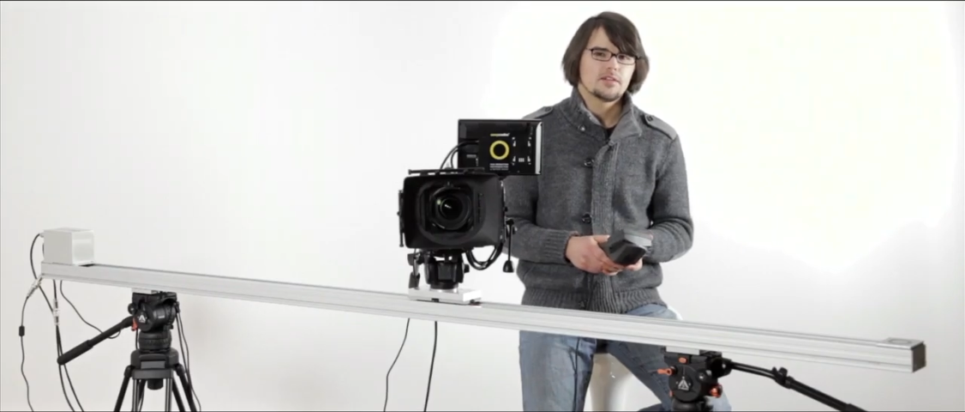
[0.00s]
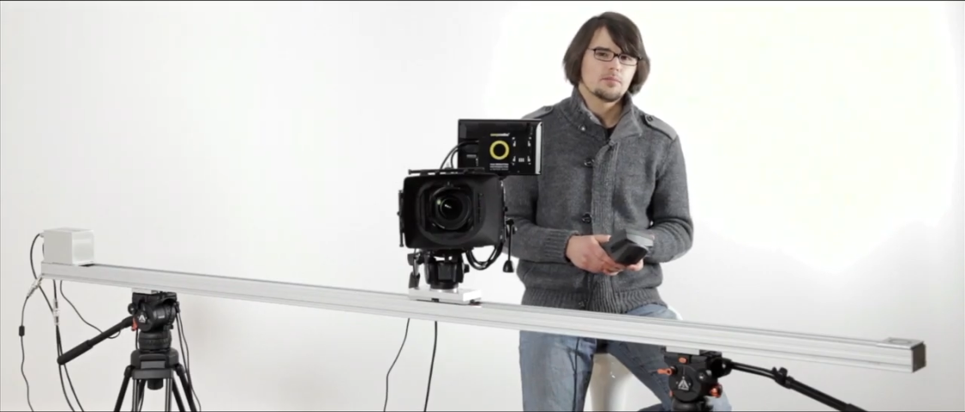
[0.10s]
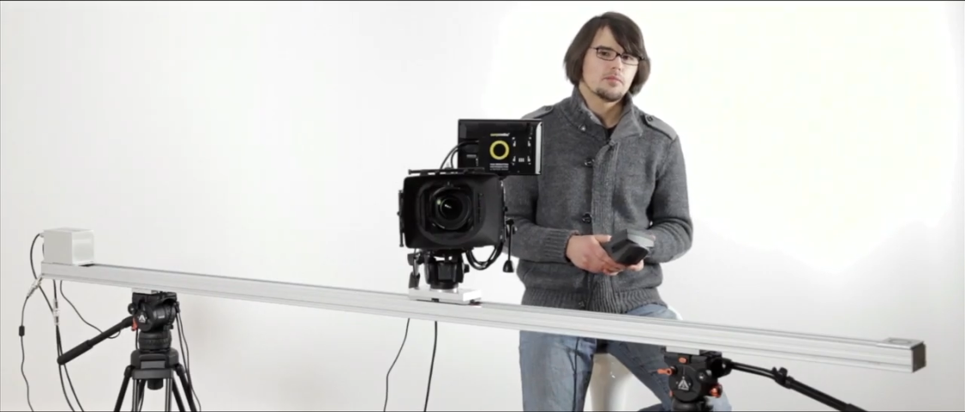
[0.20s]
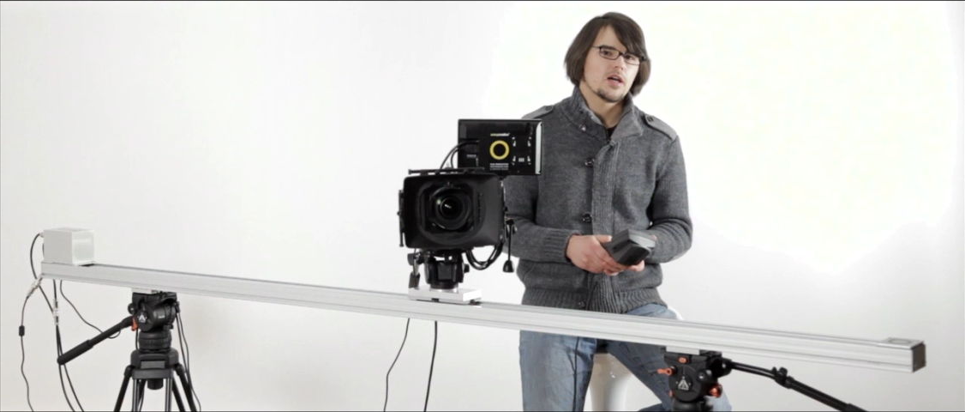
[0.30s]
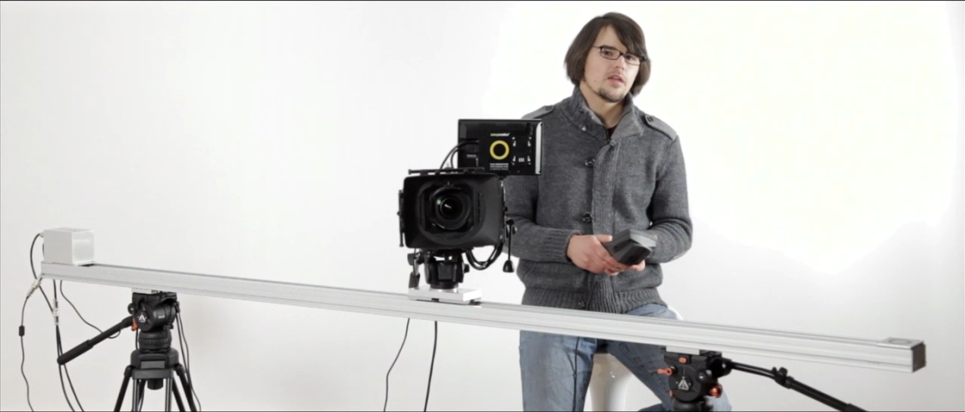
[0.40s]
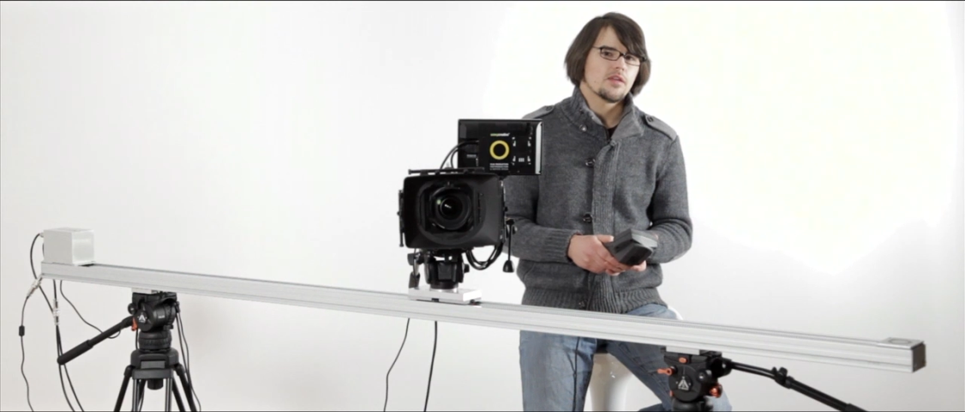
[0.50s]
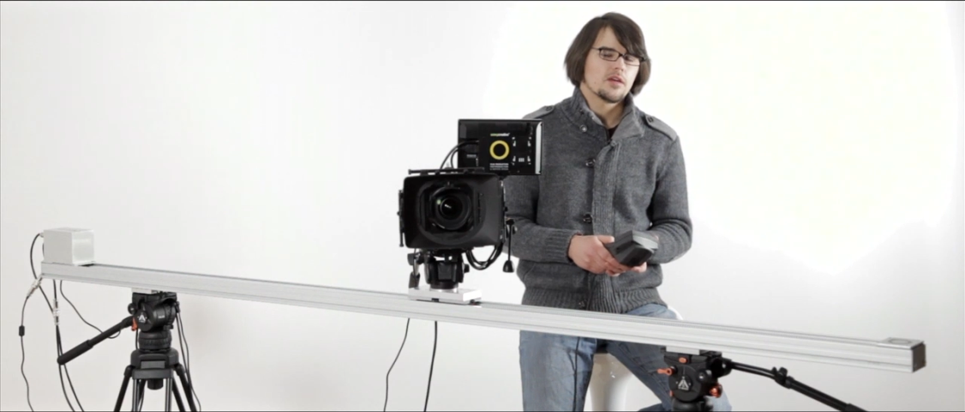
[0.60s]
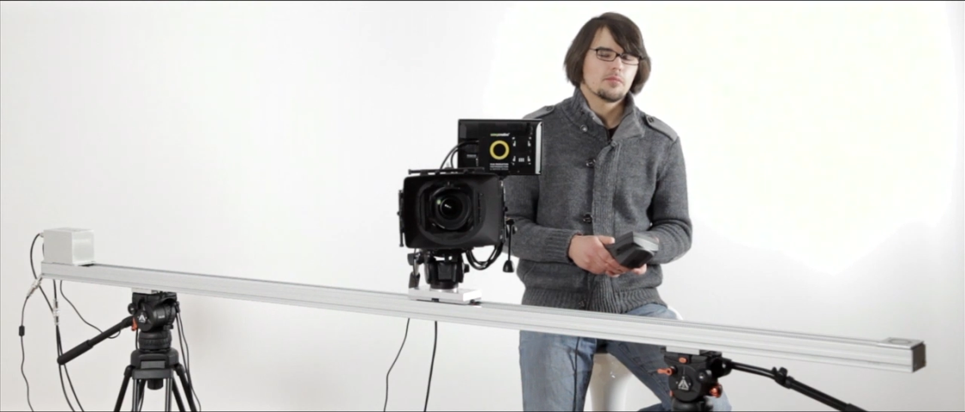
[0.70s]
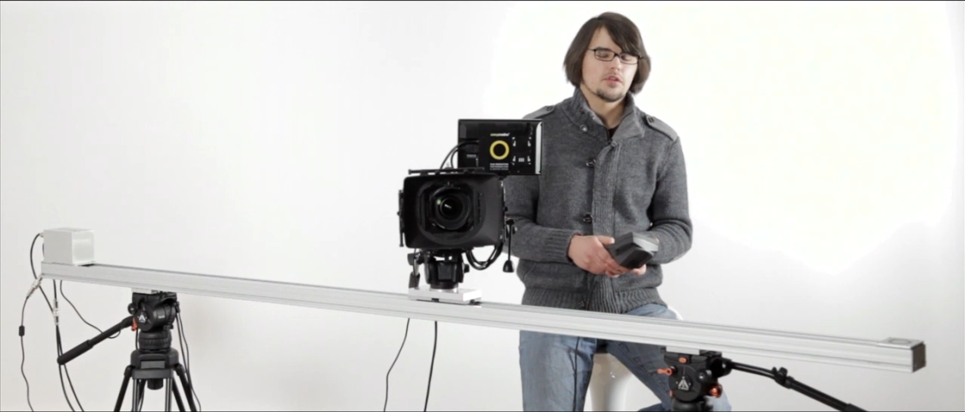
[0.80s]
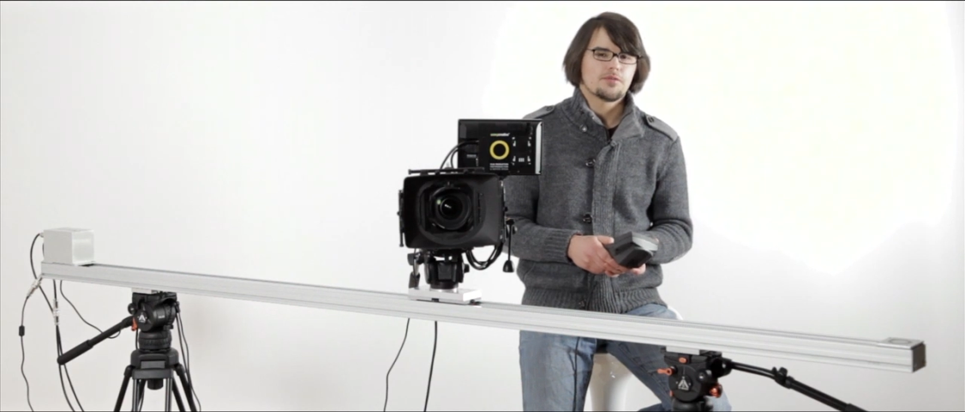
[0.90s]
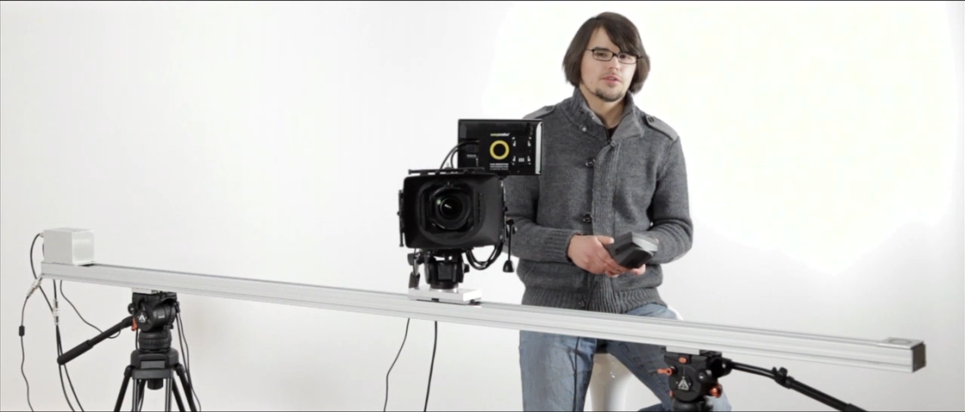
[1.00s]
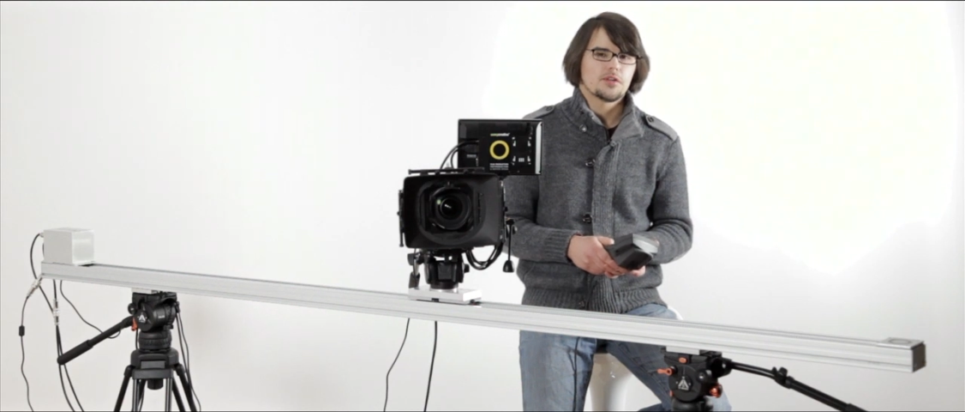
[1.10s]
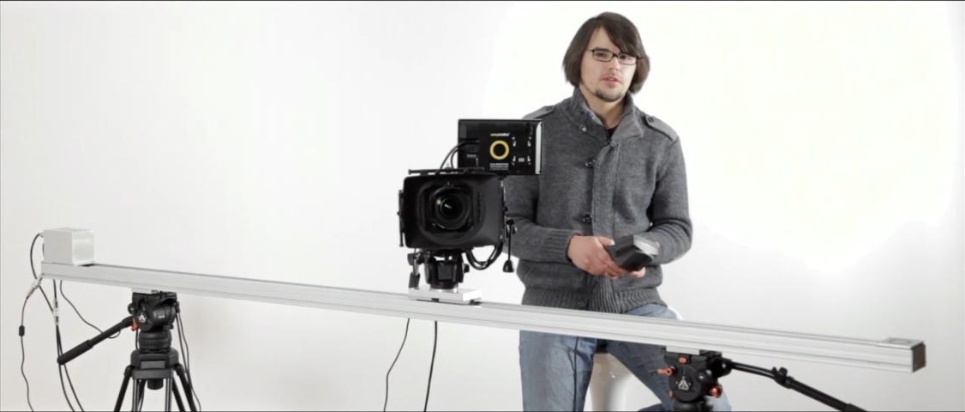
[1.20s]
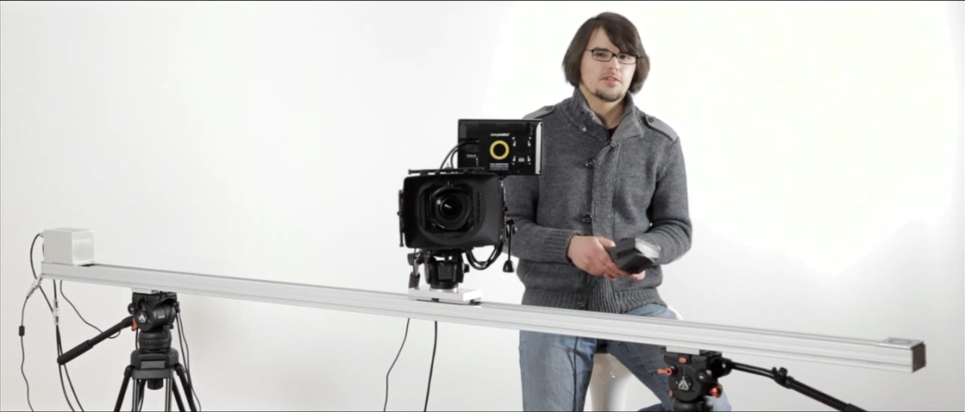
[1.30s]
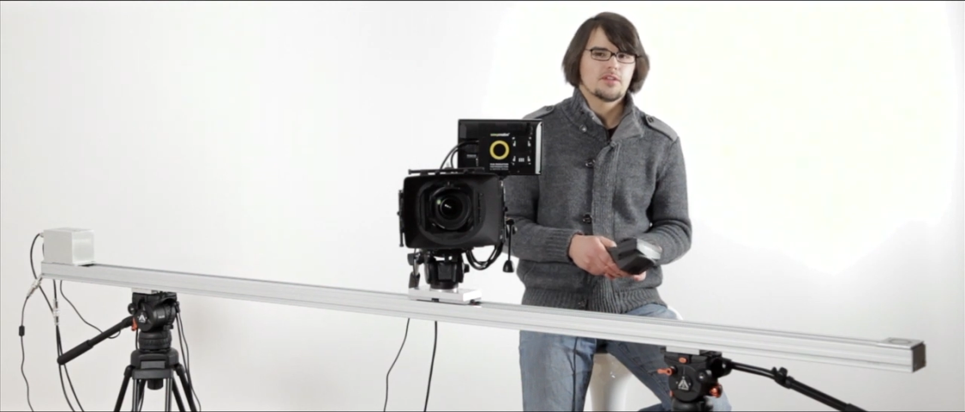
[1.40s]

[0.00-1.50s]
it by the number of shots